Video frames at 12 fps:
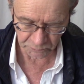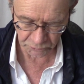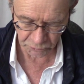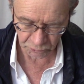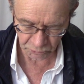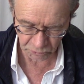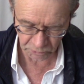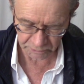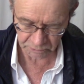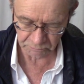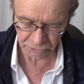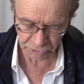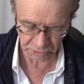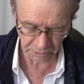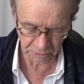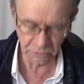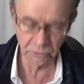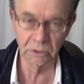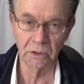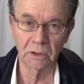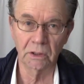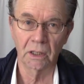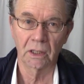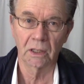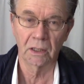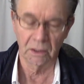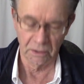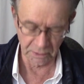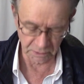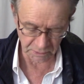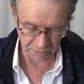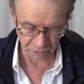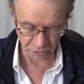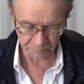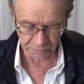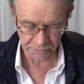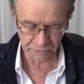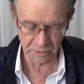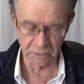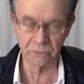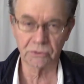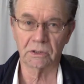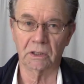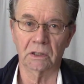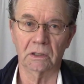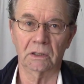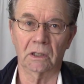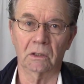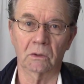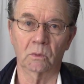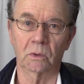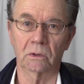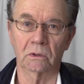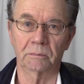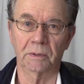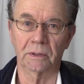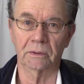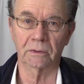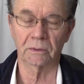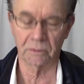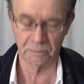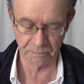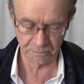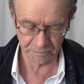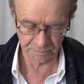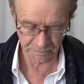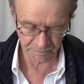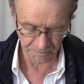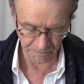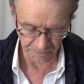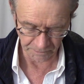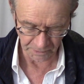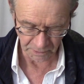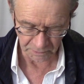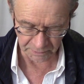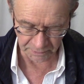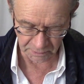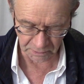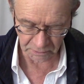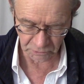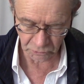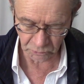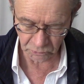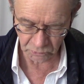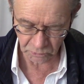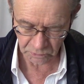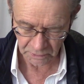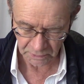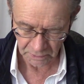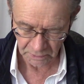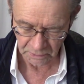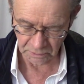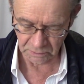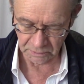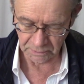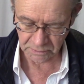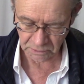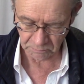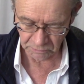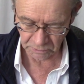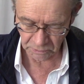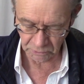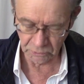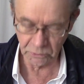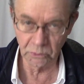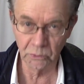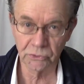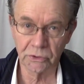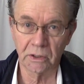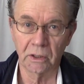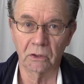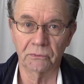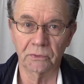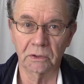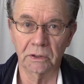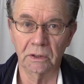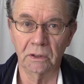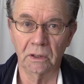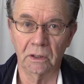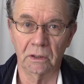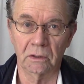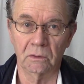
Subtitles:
tool in machine learning that can help us understand our world better. Like any tool, it needs to be used carefully and